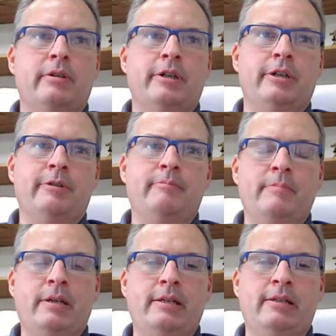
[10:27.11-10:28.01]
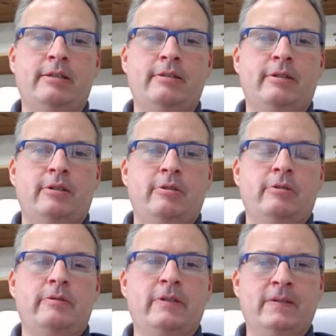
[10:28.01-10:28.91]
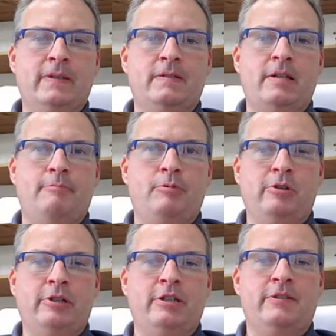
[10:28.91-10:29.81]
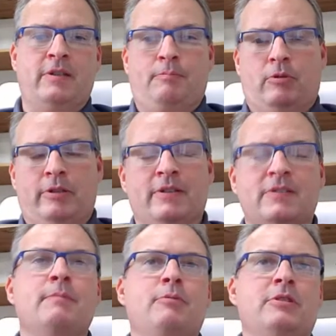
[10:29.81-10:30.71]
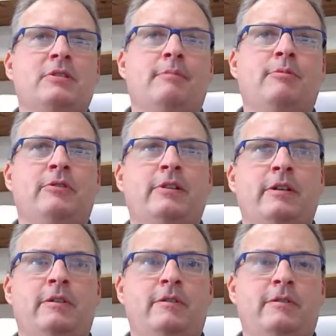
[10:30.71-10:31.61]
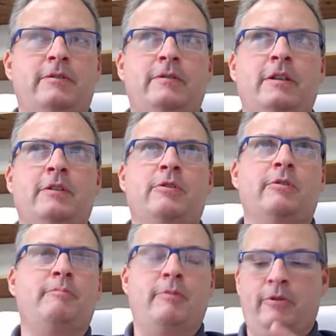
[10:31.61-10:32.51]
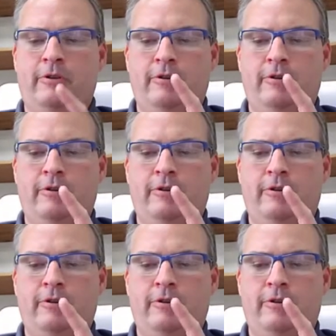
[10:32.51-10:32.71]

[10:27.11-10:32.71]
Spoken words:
And this example is simple. It's a simple example. Their third